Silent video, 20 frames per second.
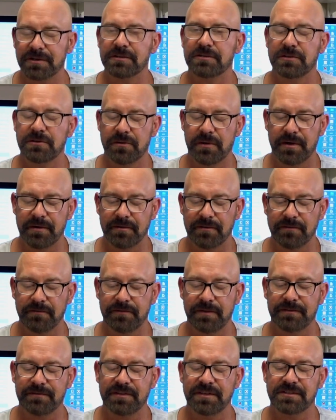at
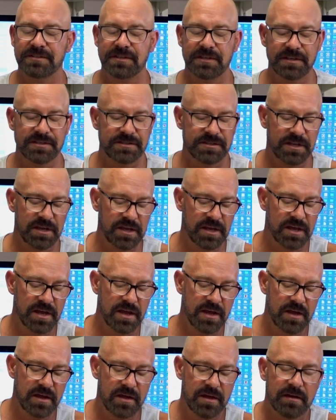250 cc
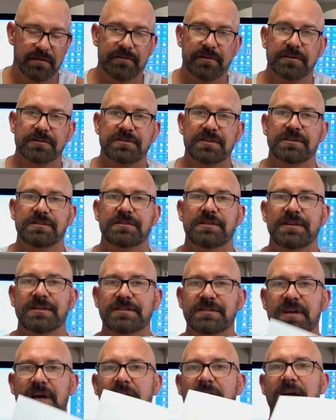versus
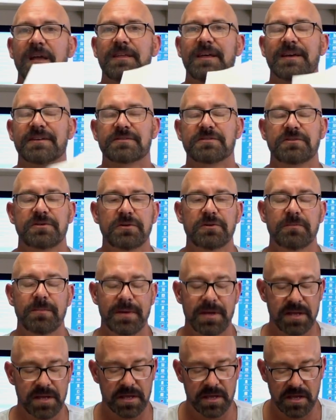this guy, the X2,
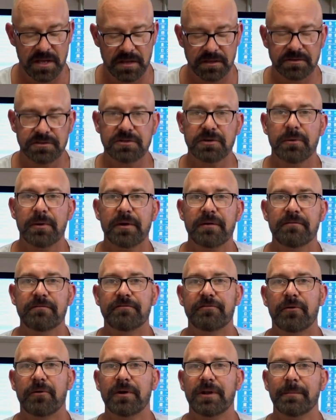being
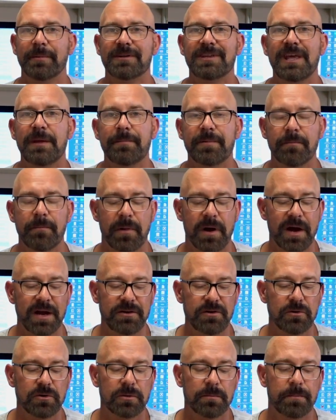240. But keep in
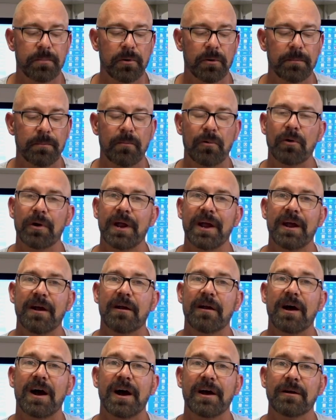mind, you can put more
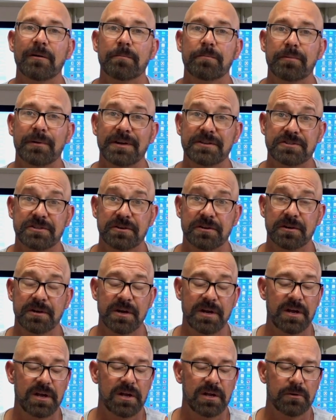air, higher
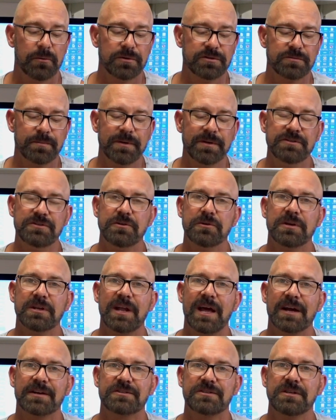pressure, which means you can
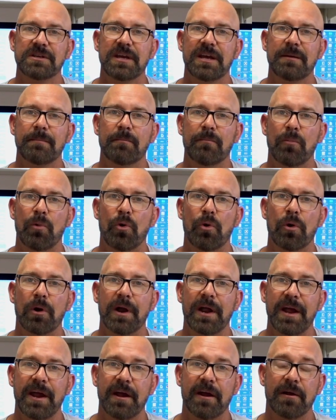actually get
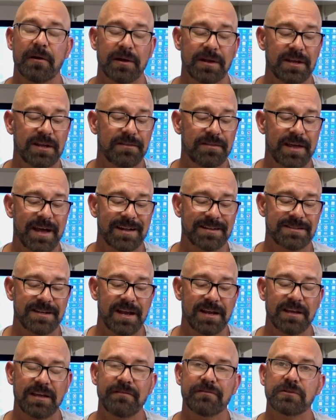more air in that
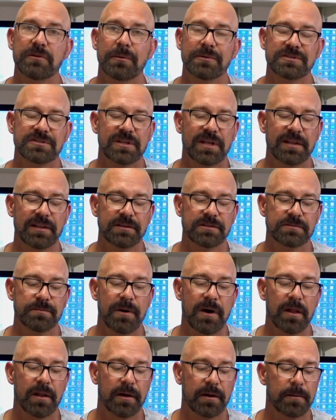tank, even though it's slightly
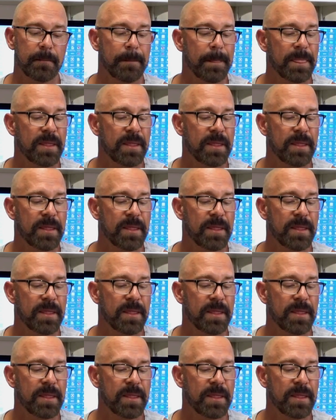smaller.